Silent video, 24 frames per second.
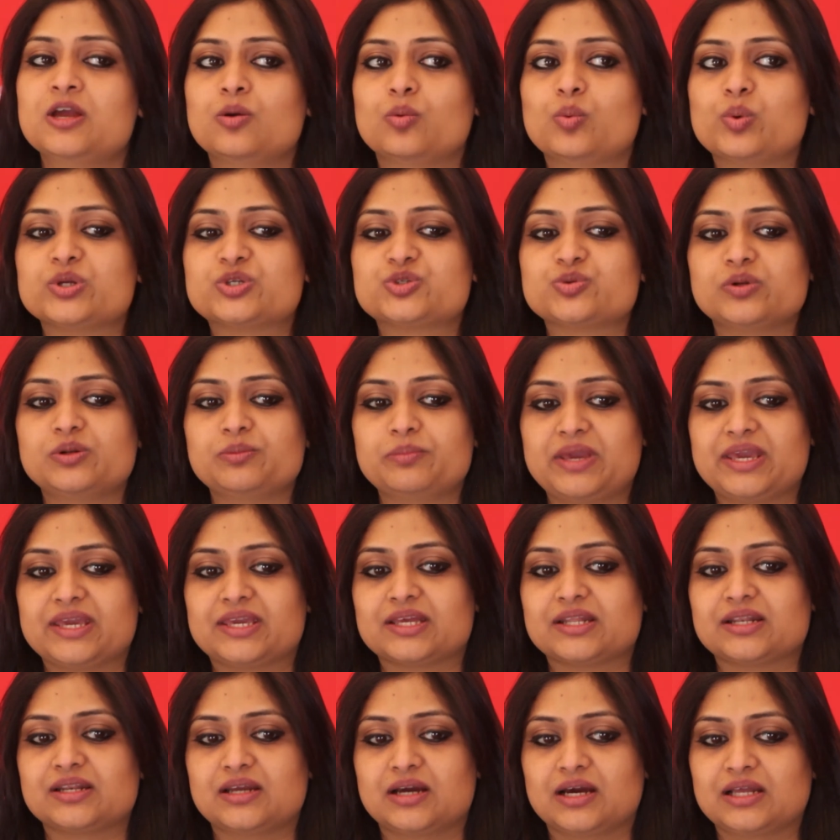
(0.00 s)
which will make
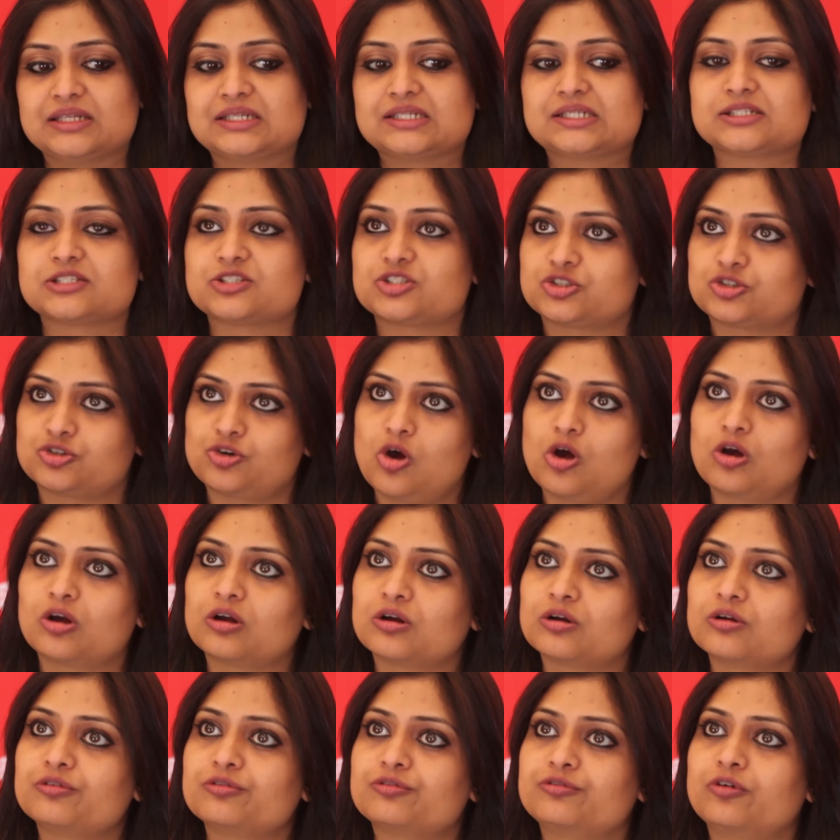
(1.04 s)
it a little
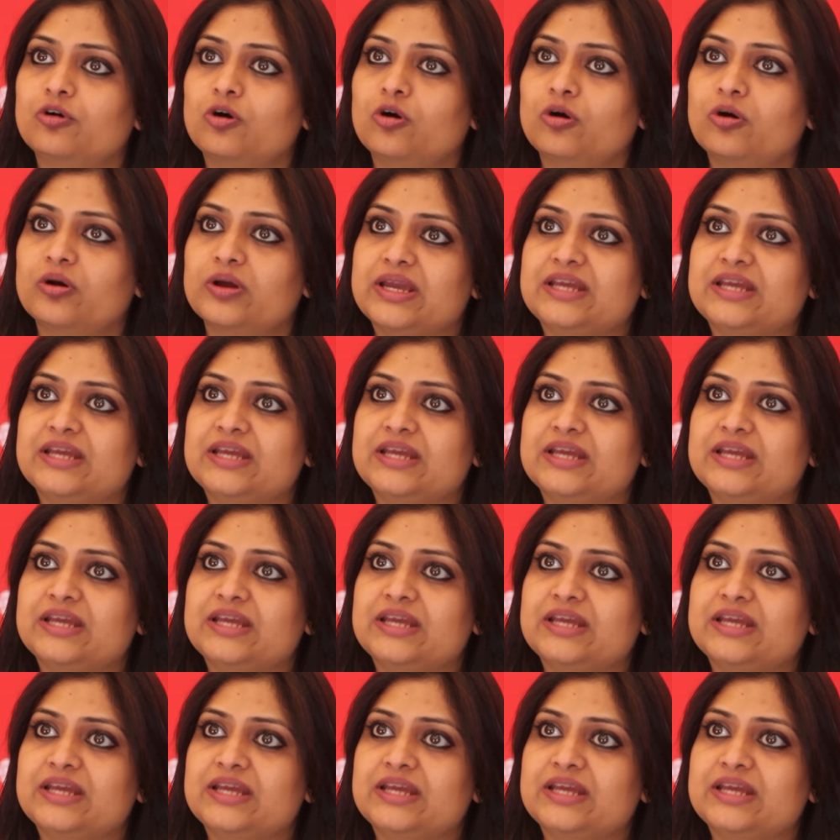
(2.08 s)
stronger for